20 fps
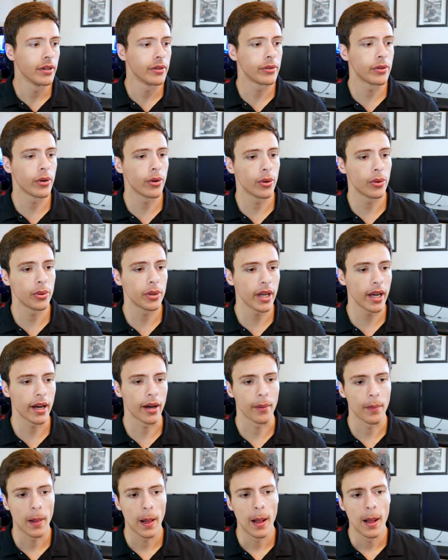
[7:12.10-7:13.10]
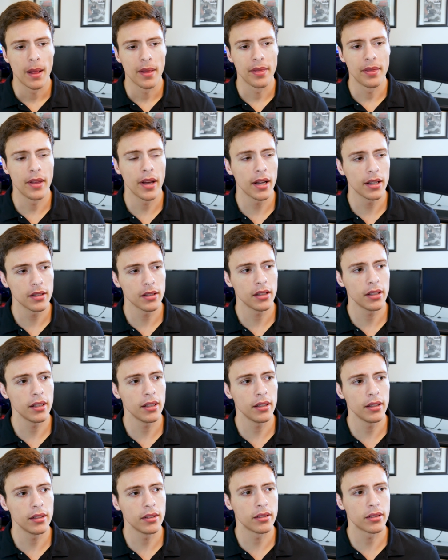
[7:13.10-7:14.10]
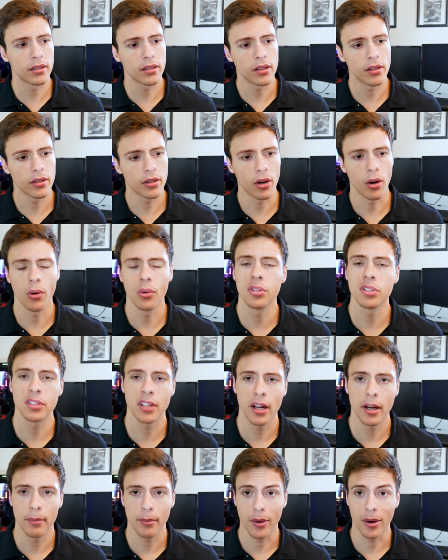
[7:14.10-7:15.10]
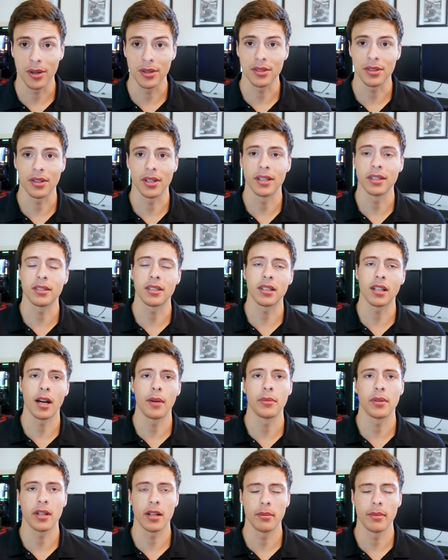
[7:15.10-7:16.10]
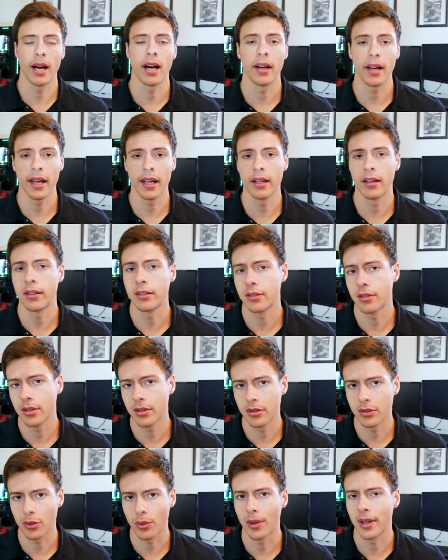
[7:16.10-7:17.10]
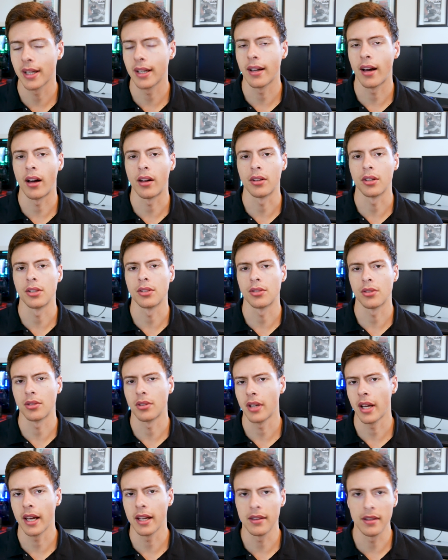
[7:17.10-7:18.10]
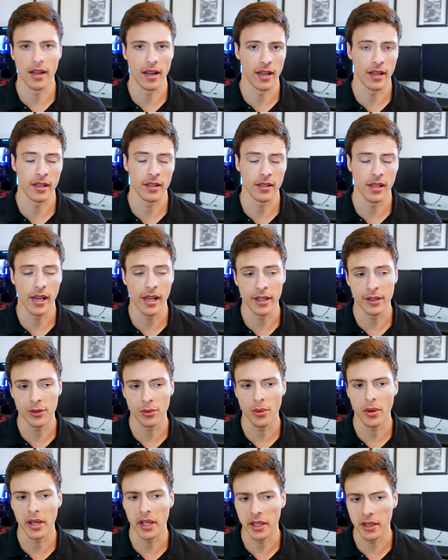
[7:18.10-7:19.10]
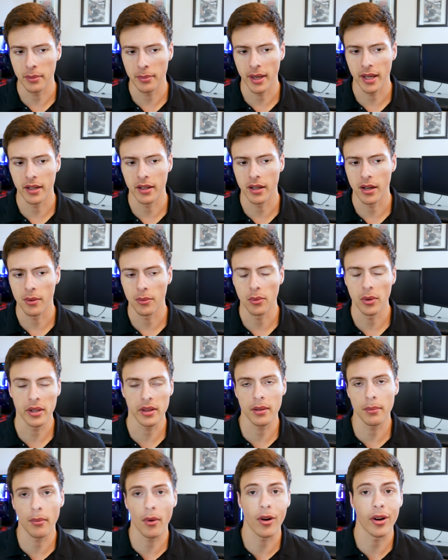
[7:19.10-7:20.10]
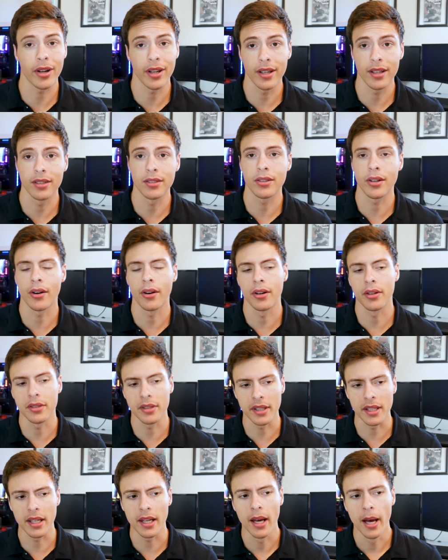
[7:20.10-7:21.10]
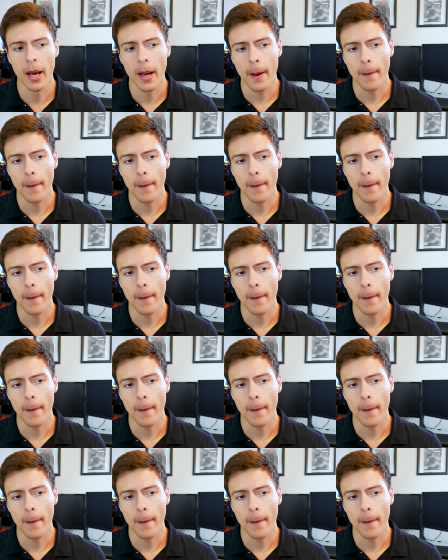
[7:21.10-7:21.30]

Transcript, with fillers: So yeah, that is the whole entire parts list. It comes at about eight hundred twenty dollars or eight to eight twenty, depending on what the market is currently.